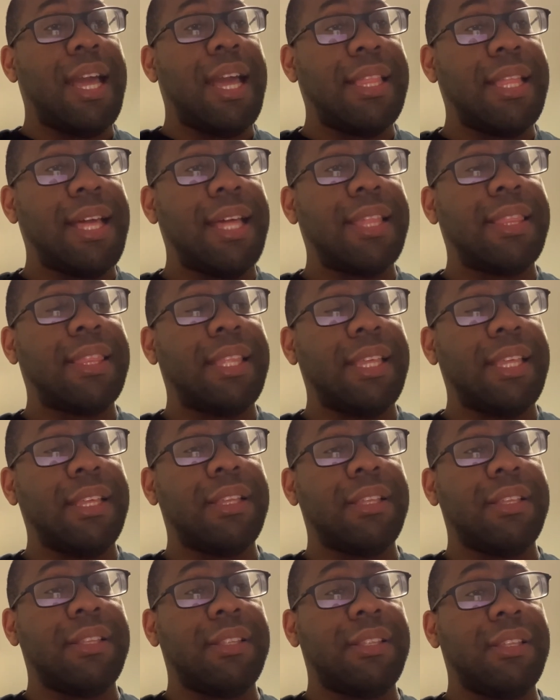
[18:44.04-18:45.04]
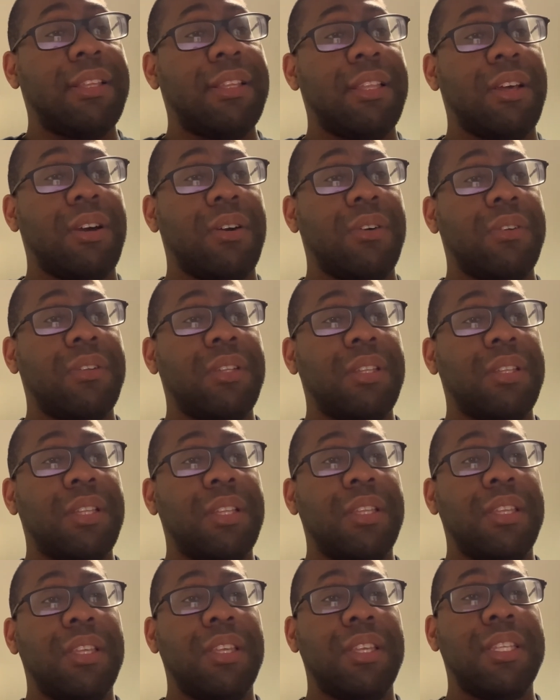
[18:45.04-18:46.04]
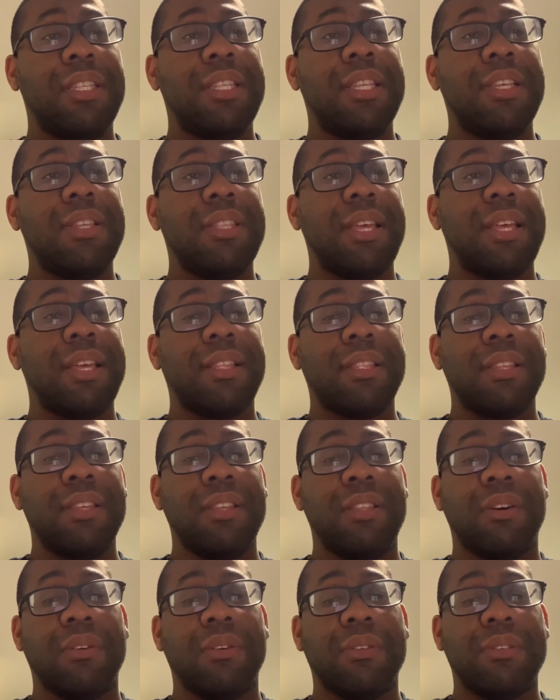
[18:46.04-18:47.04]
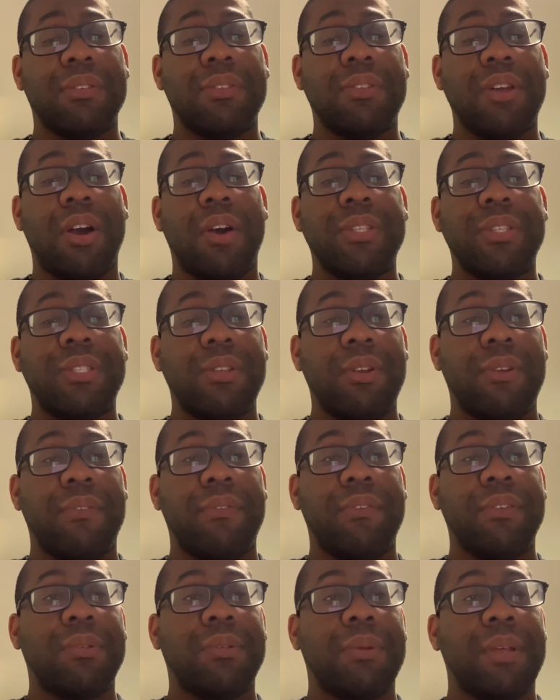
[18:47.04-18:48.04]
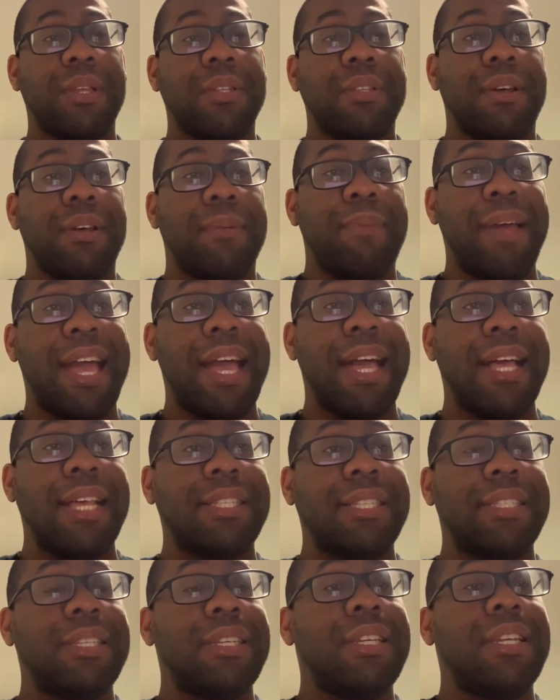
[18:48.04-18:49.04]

I think, you know, you still, Dawn's nervous because of her past.